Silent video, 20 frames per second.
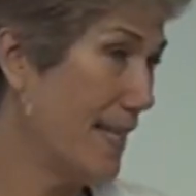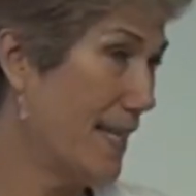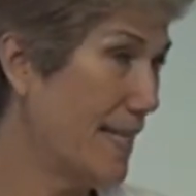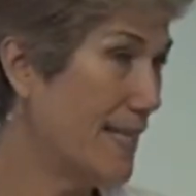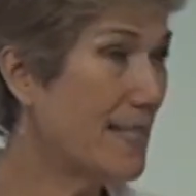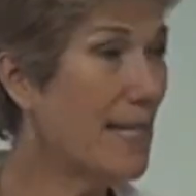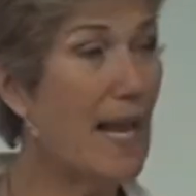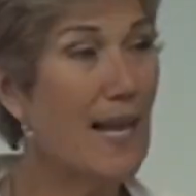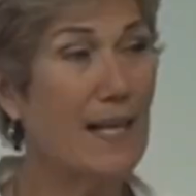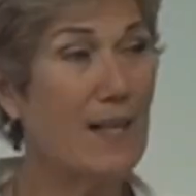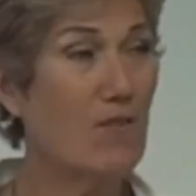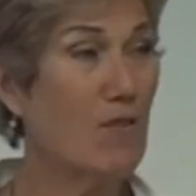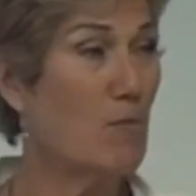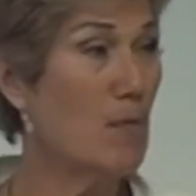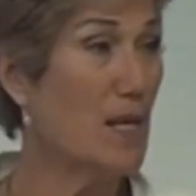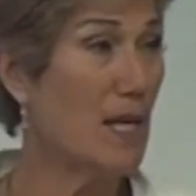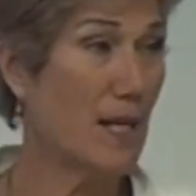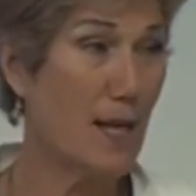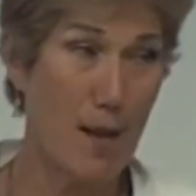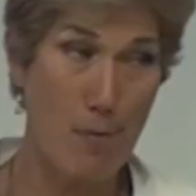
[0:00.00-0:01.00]
is that
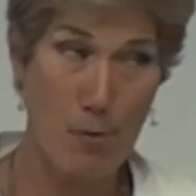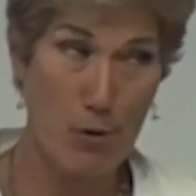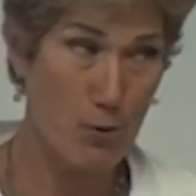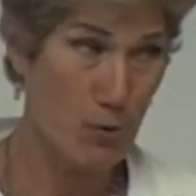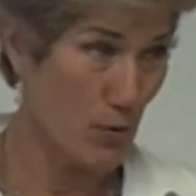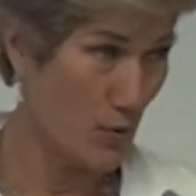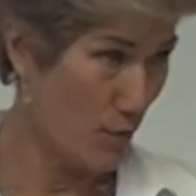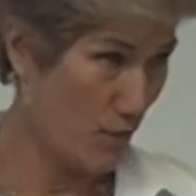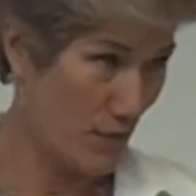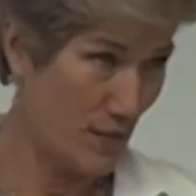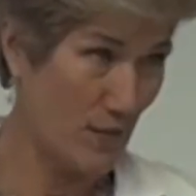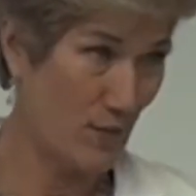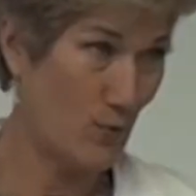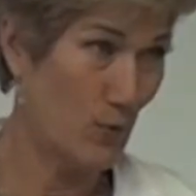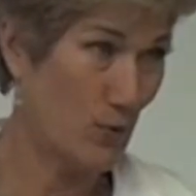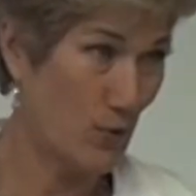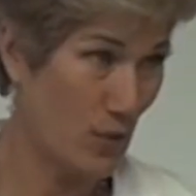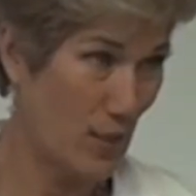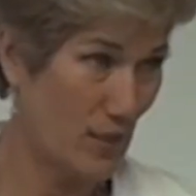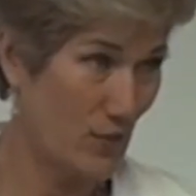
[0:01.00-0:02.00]
giving me a chemical or a
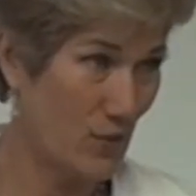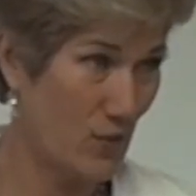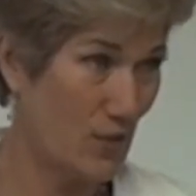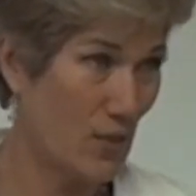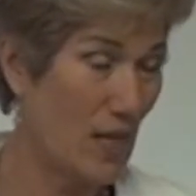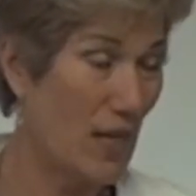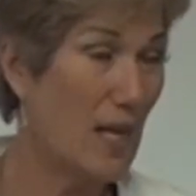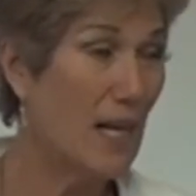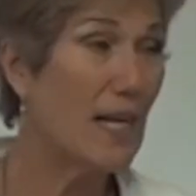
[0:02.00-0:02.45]
physical change?